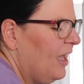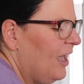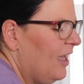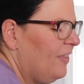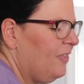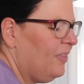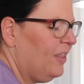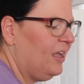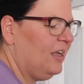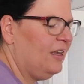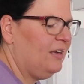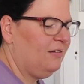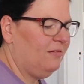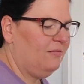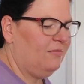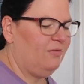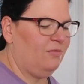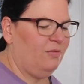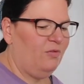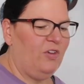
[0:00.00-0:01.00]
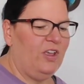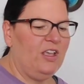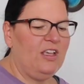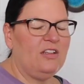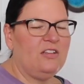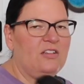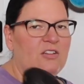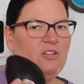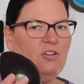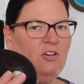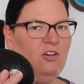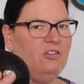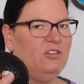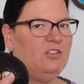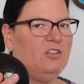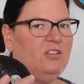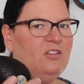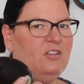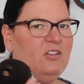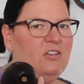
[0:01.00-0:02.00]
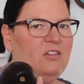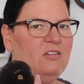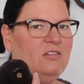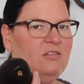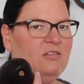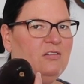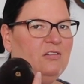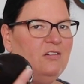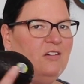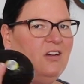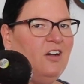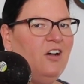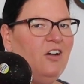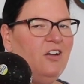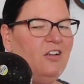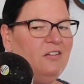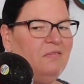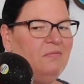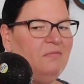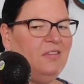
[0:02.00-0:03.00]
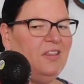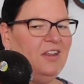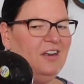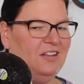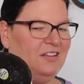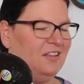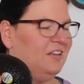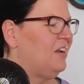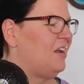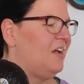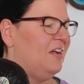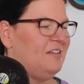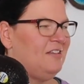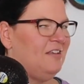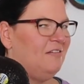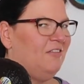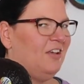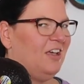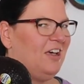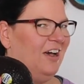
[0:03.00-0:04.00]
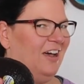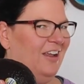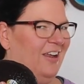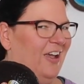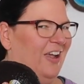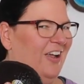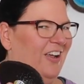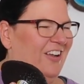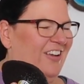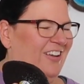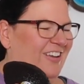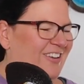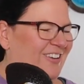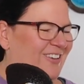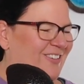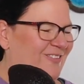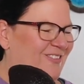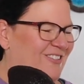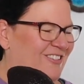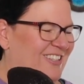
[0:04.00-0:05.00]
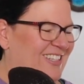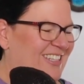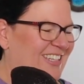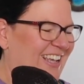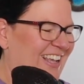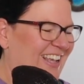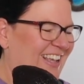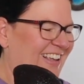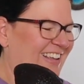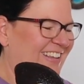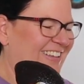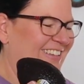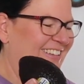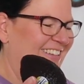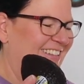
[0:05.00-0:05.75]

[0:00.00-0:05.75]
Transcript: and then fingers crossed that it's a nice avocado. We'll see.